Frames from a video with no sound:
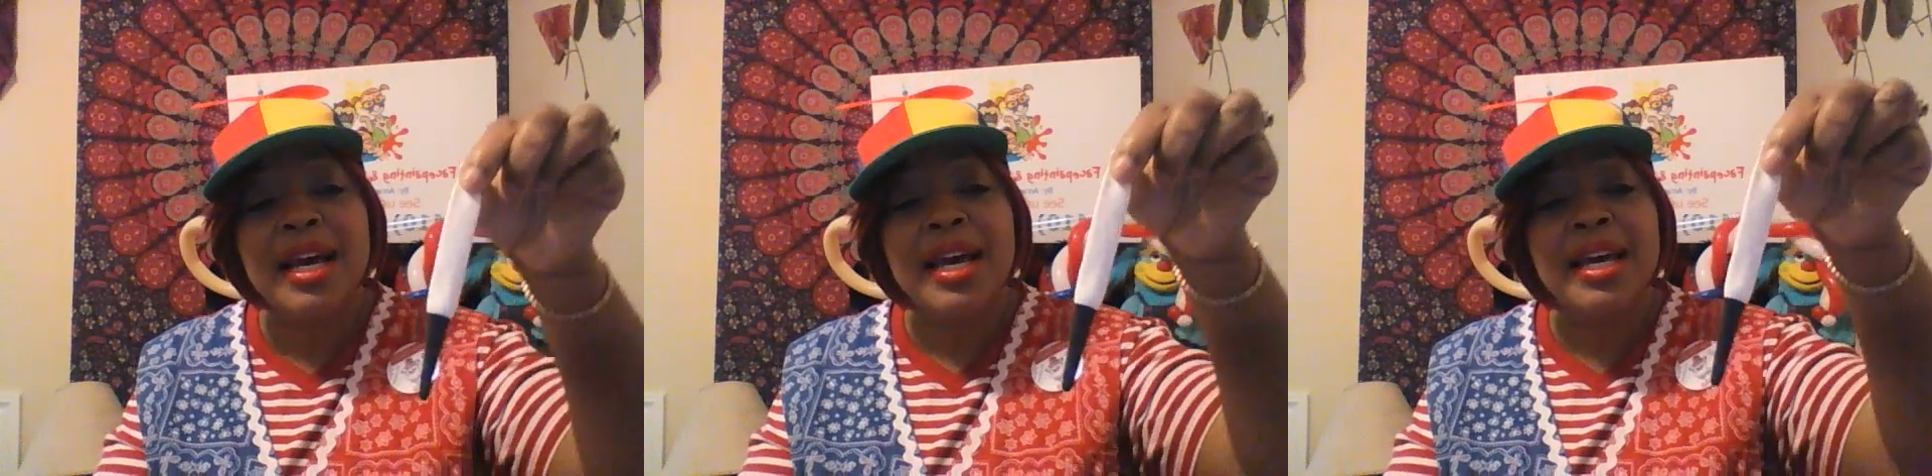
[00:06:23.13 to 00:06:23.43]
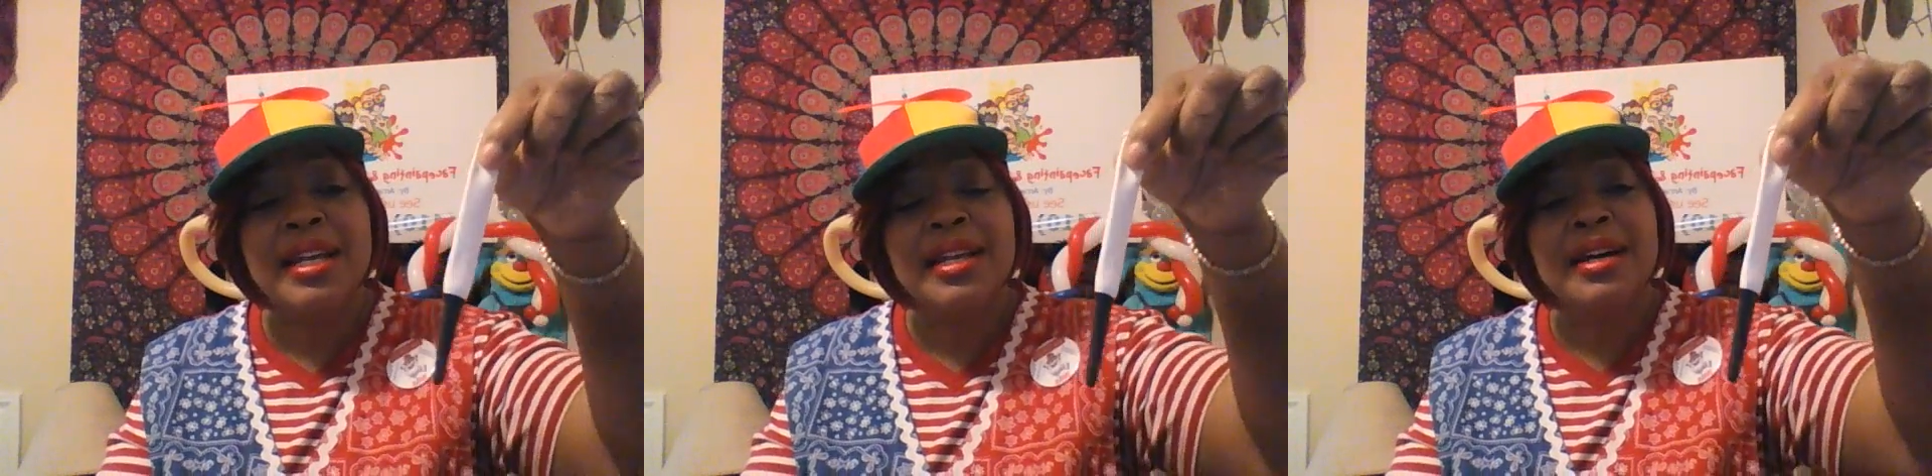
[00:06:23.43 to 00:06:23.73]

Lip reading: and